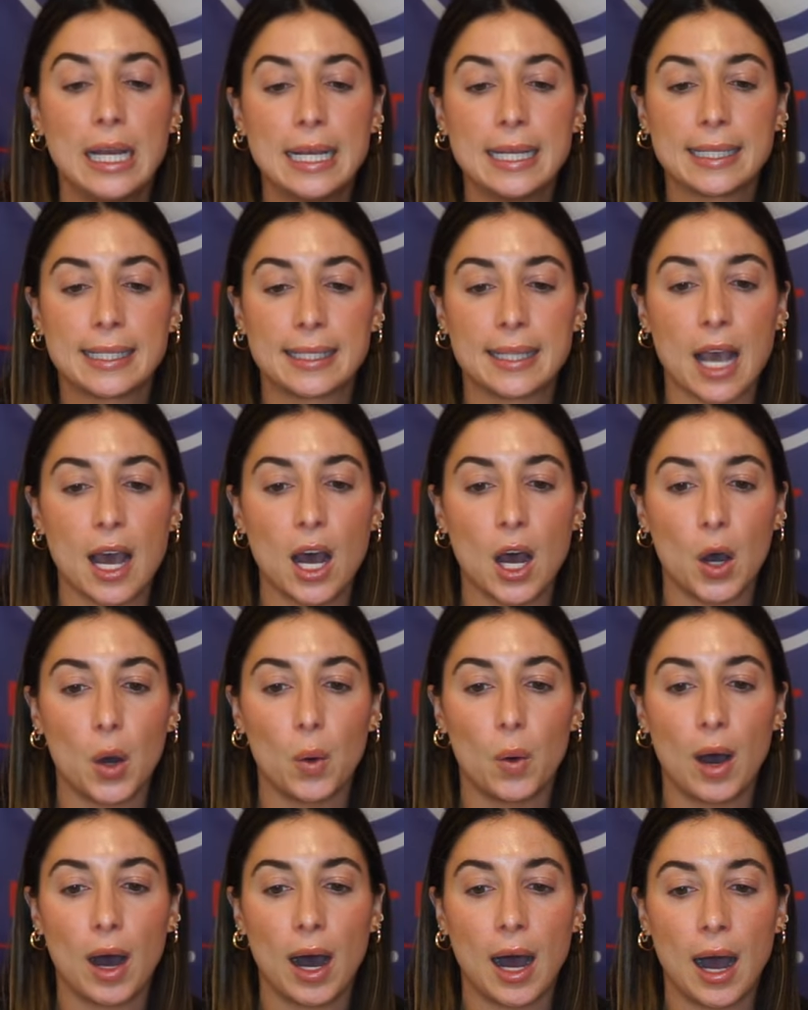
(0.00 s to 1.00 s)

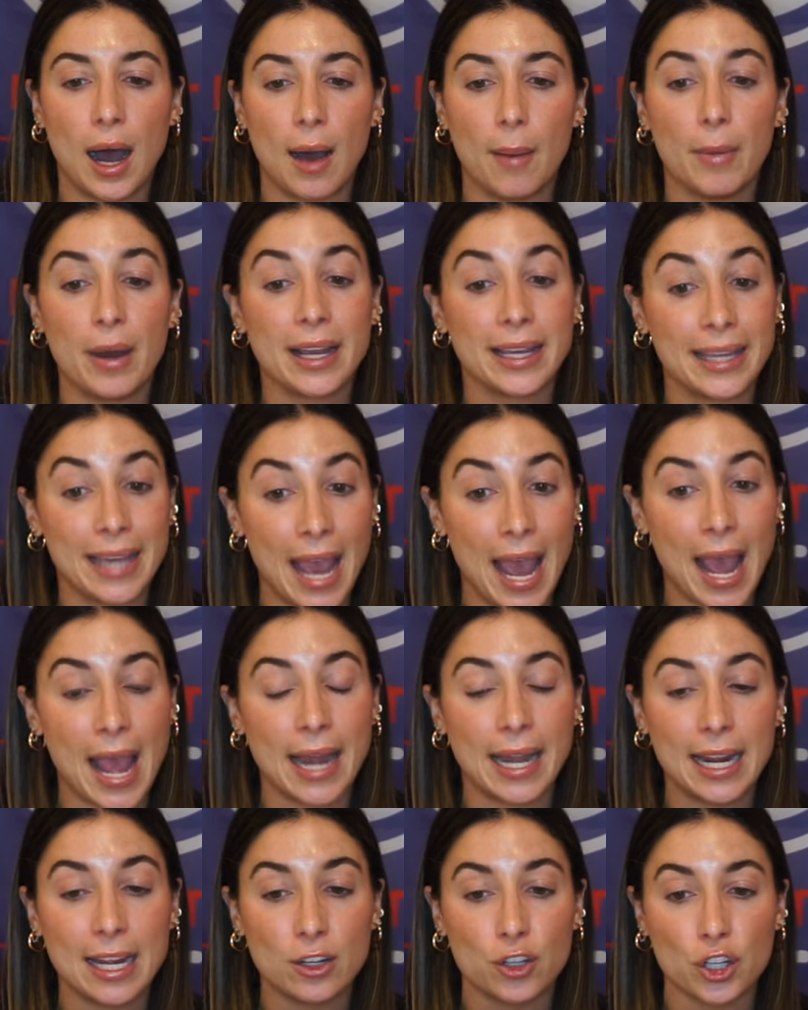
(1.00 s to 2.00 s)
So,
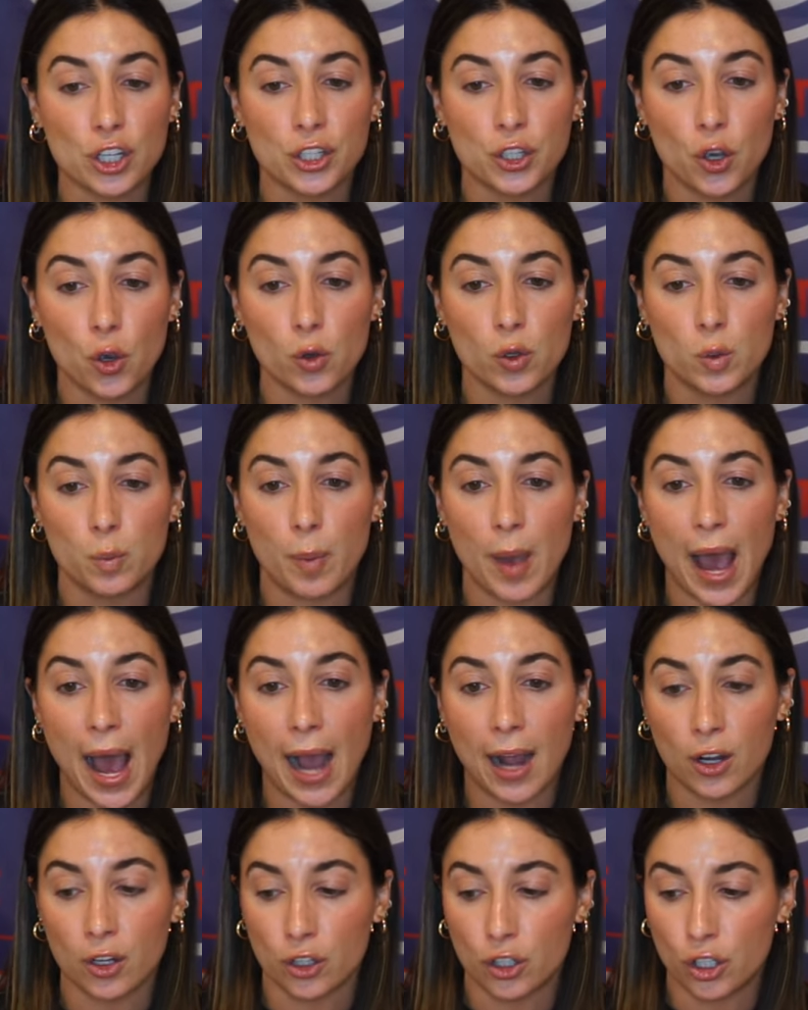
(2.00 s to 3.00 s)
again, it just goes
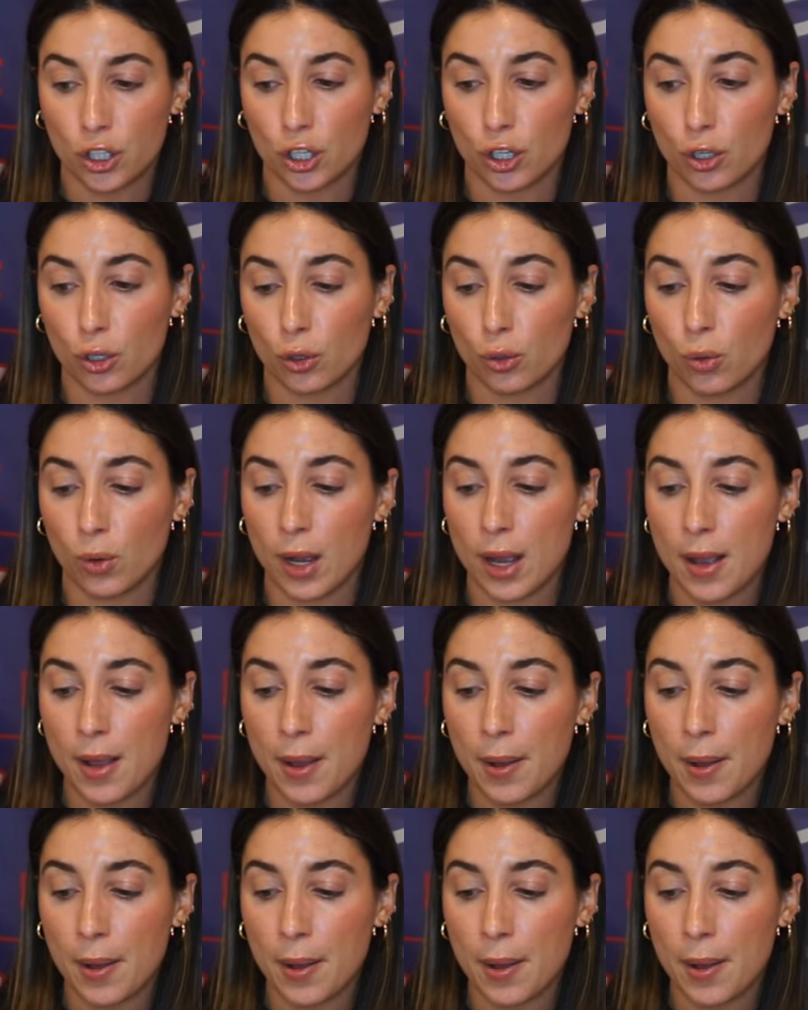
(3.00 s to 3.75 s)
back to